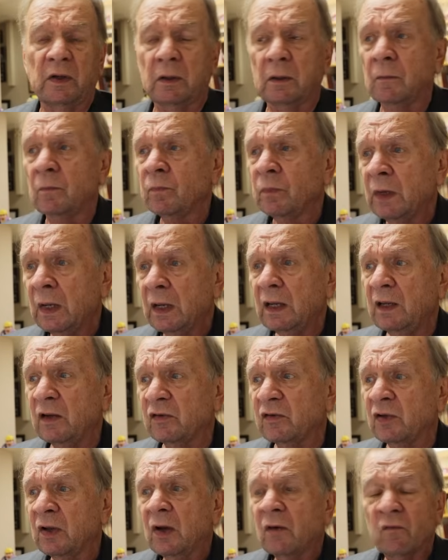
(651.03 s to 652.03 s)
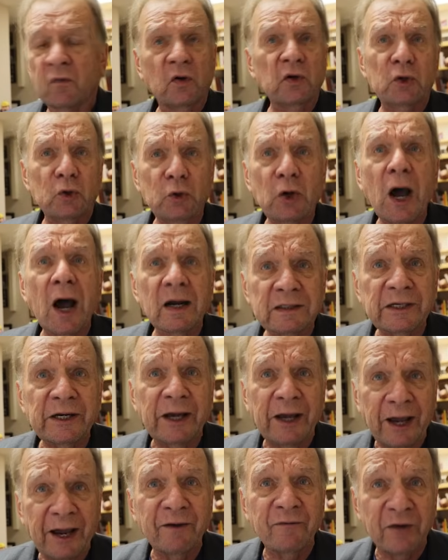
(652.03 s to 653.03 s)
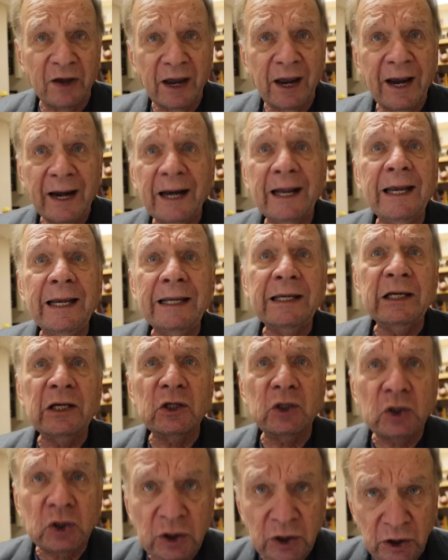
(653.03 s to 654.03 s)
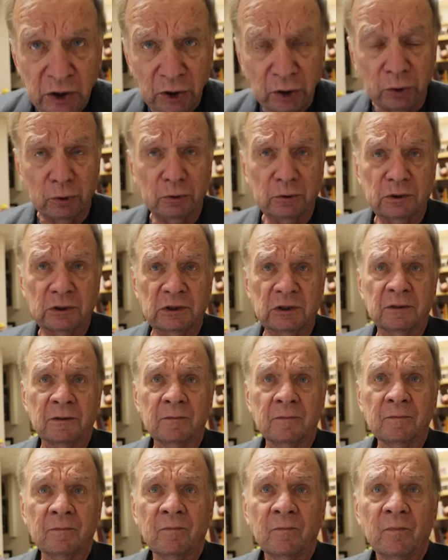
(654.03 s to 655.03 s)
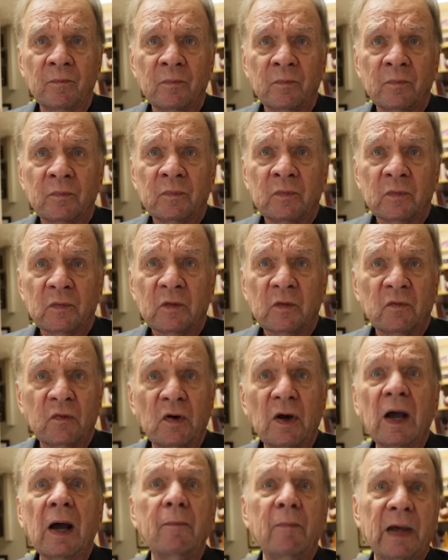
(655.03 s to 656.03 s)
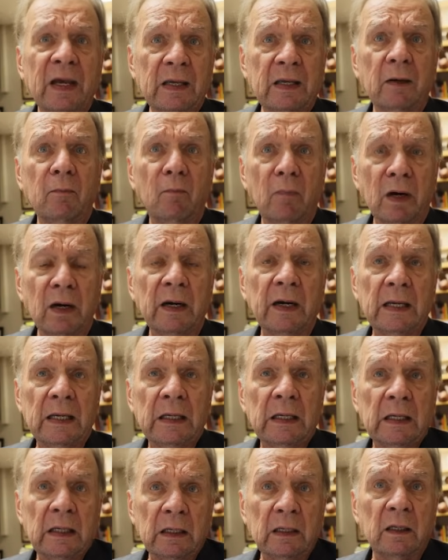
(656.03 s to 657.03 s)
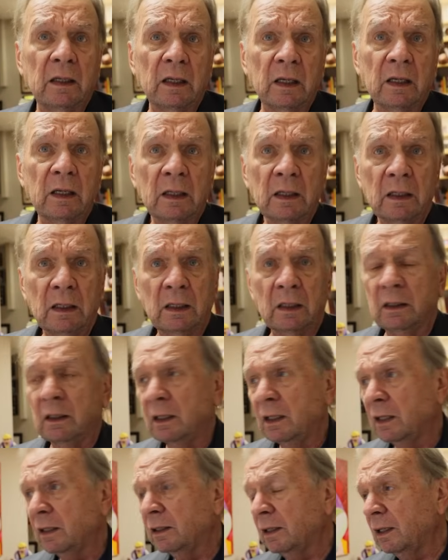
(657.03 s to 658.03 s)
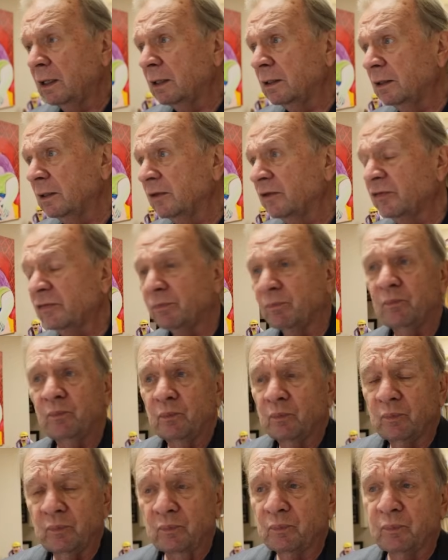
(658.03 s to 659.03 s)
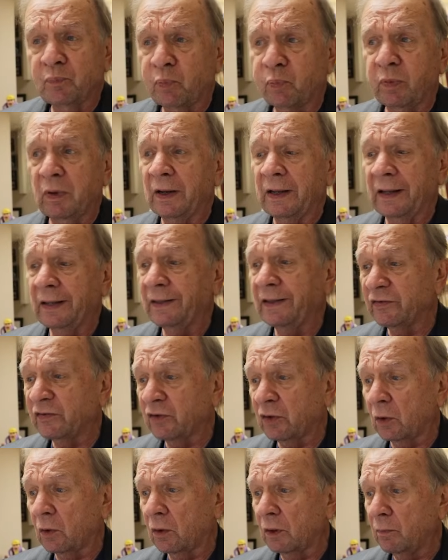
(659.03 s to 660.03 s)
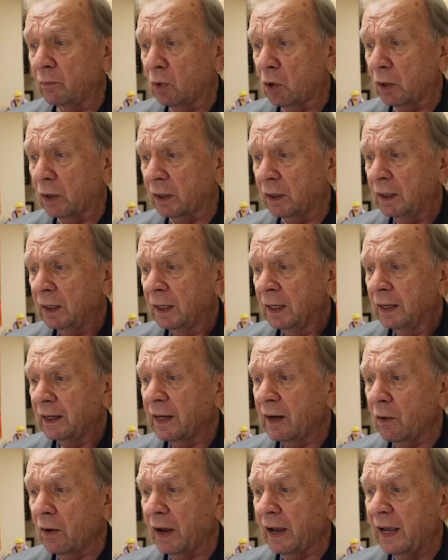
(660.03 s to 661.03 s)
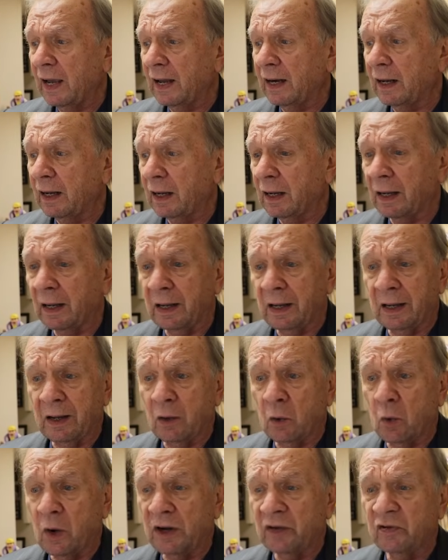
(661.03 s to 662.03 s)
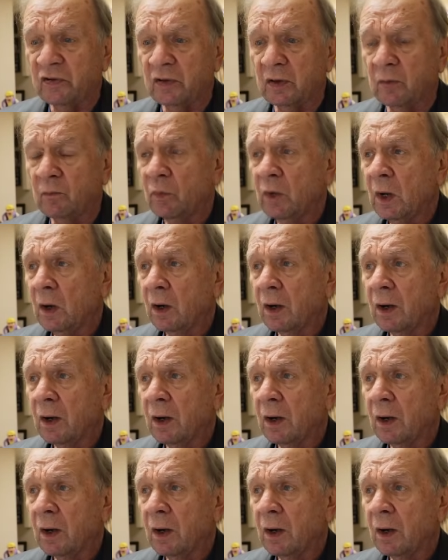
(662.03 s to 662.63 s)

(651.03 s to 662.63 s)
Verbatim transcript: here is for you not to have any excuse for not making money in the in, in, in this uh, in this current market. Now, I had a, a question